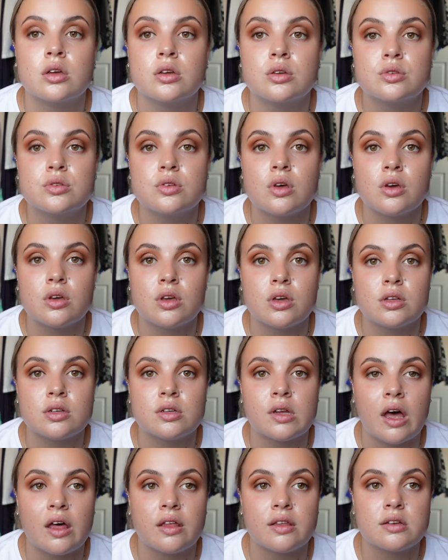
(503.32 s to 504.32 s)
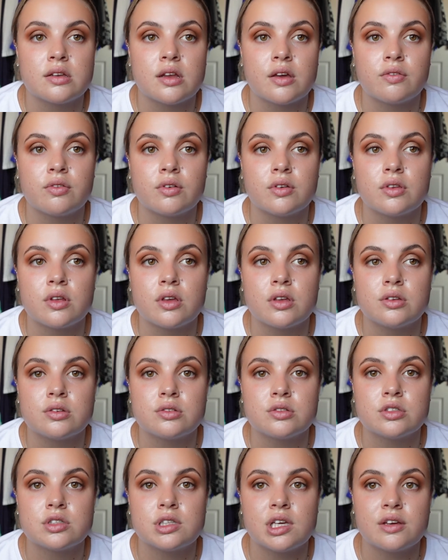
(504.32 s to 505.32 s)
So you can tell the difference. It
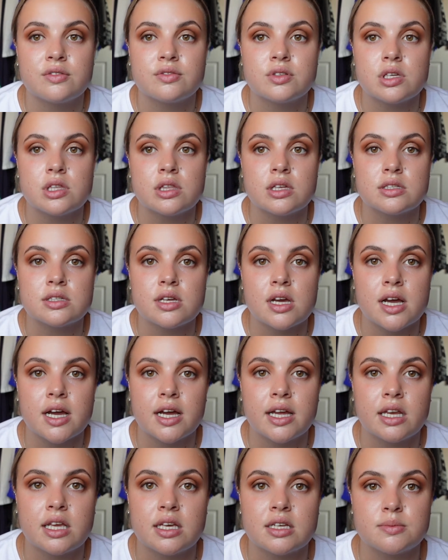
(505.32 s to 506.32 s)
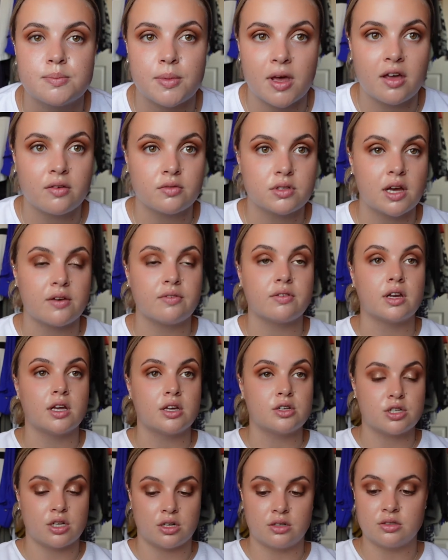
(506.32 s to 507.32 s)
just gives you the tiniest bit of
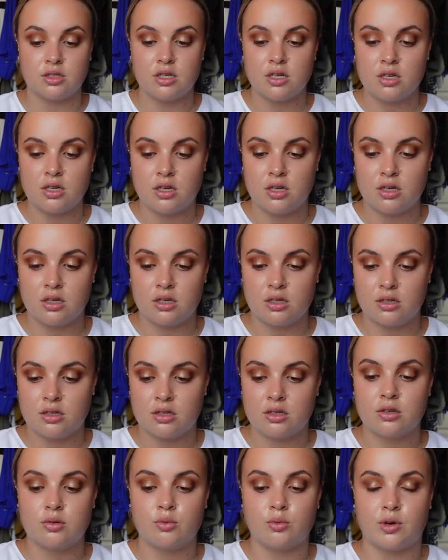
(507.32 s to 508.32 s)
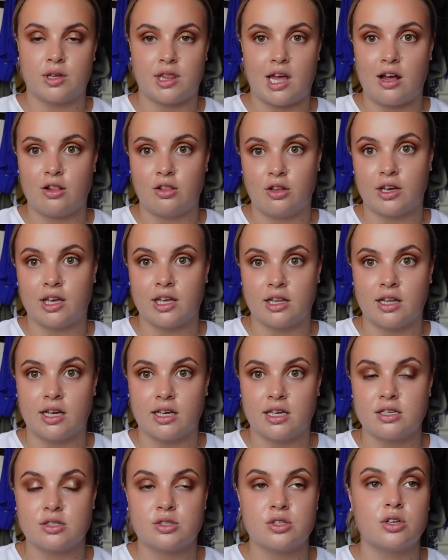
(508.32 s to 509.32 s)
definition without looking
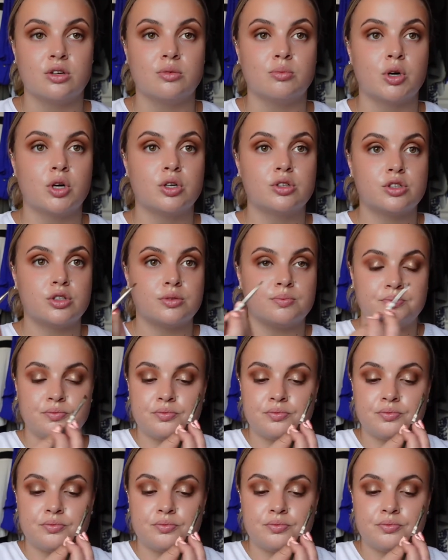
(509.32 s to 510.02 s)
like it's too much.